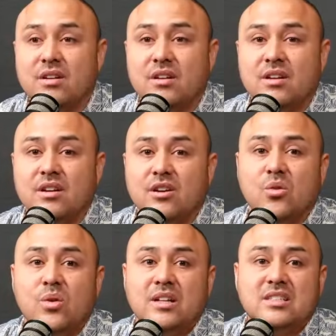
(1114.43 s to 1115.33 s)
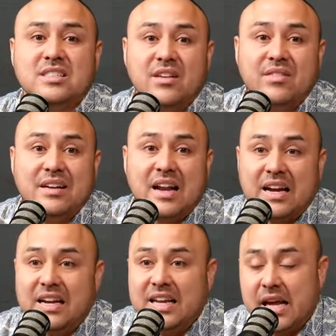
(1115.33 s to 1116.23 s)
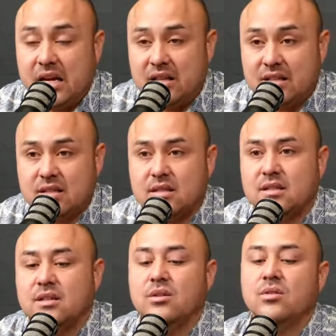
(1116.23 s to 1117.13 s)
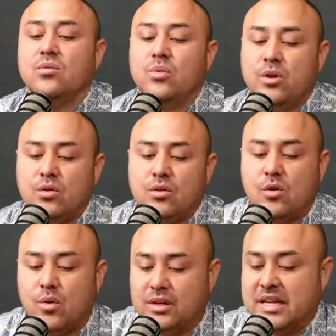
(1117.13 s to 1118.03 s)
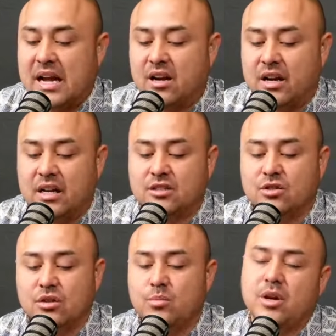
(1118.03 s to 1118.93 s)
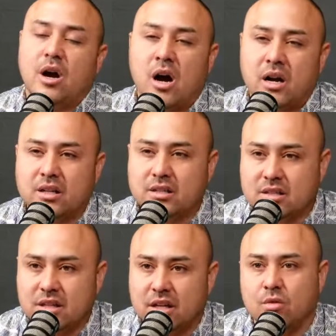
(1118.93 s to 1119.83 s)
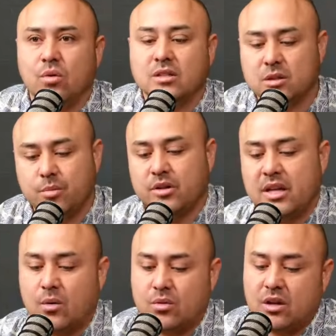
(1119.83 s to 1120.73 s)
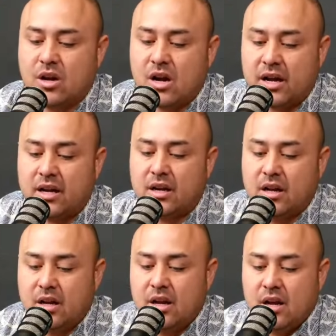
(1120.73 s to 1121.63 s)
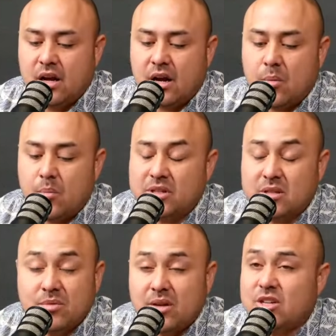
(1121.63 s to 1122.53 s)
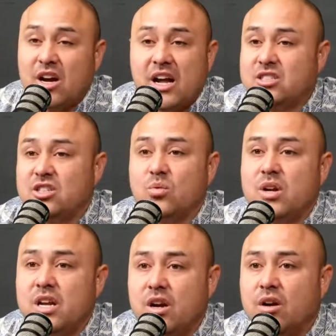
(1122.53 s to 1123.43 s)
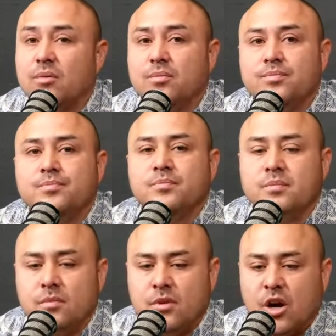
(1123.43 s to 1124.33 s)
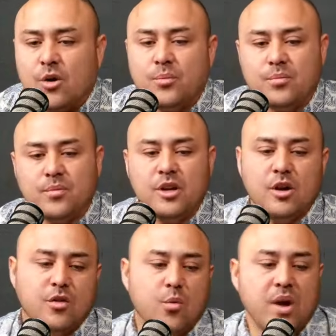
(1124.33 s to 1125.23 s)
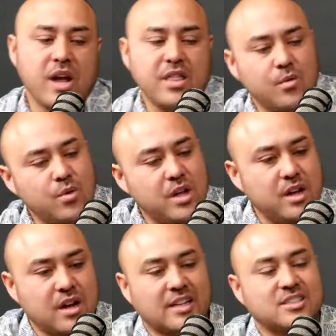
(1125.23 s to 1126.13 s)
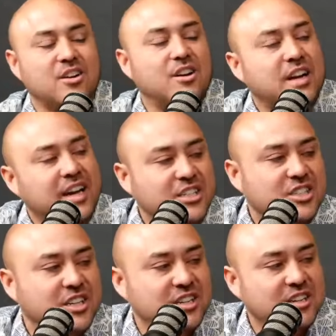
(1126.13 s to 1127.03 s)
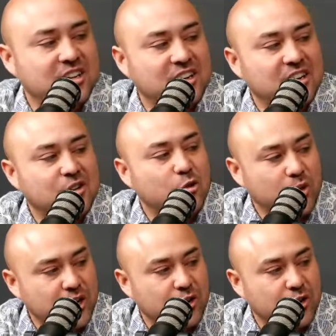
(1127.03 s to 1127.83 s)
Could we get 798? We don't know exactly, and it's good to be honest and nuanced about that with the client. But sometimes clients just want to hear. Now, the way that I saw an agent who we know